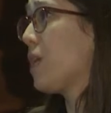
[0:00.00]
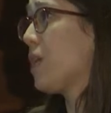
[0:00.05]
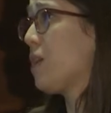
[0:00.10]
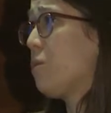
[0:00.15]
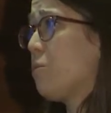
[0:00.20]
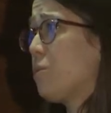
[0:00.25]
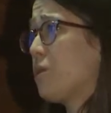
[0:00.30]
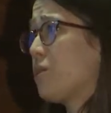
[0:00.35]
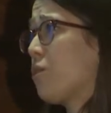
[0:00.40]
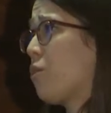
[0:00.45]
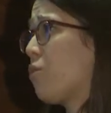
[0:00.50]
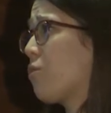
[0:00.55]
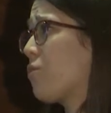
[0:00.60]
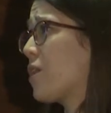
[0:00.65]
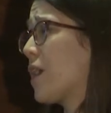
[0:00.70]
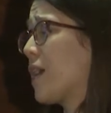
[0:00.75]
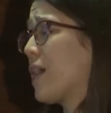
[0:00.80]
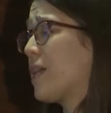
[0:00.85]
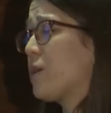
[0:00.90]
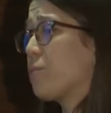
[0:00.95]
with
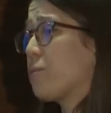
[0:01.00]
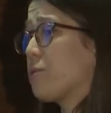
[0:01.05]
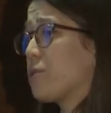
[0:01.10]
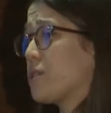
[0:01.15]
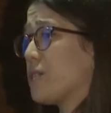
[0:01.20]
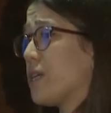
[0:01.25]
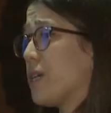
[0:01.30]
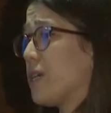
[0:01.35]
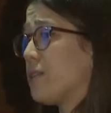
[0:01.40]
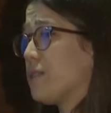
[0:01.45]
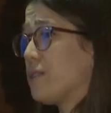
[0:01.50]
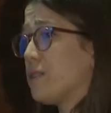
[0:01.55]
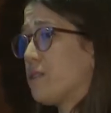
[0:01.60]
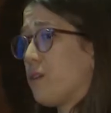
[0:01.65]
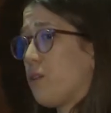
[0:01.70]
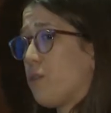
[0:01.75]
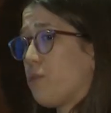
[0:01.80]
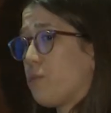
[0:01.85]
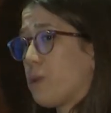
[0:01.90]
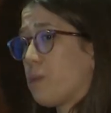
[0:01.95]
over 80%
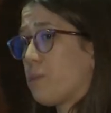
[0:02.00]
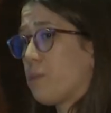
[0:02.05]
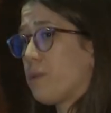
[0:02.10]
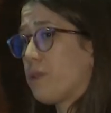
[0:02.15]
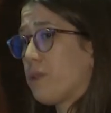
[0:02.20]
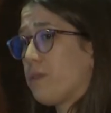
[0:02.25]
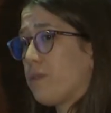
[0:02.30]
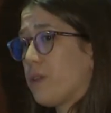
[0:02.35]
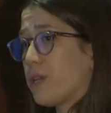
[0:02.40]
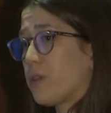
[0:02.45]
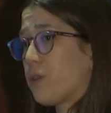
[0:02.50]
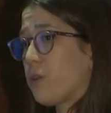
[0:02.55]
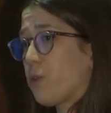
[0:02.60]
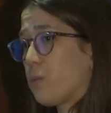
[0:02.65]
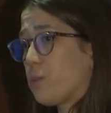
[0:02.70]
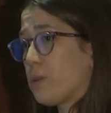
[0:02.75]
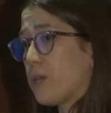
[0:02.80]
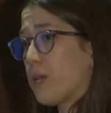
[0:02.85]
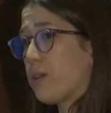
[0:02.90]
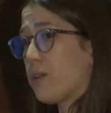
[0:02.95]
of people living in
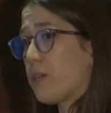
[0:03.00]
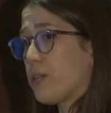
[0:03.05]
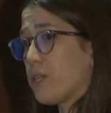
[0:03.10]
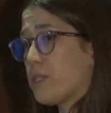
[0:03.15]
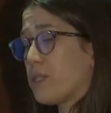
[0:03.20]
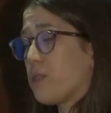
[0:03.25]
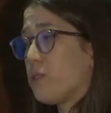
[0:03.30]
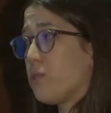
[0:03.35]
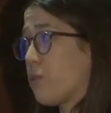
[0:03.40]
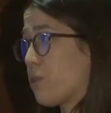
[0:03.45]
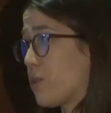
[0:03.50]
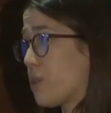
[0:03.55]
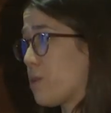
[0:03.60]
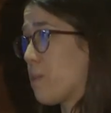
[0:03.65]
urban areas in North